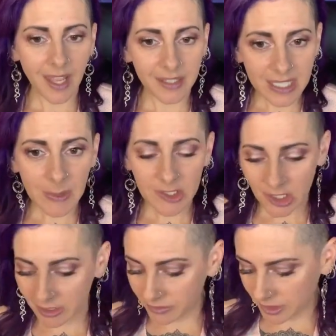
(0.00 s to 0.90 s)
And
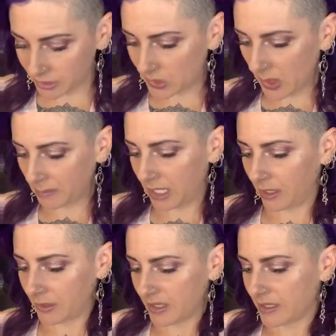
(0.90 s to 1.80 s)
especially for you
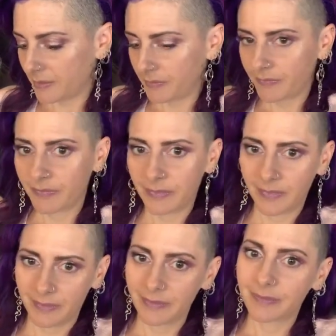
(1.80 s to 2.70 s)
Scorpios.
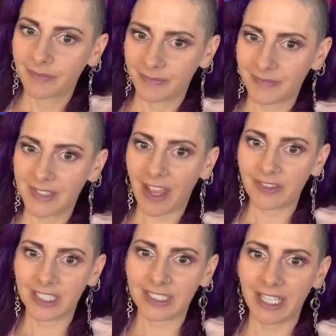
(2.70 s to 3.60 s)

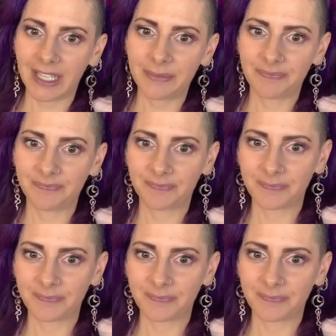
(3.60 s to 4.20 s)
Definitely.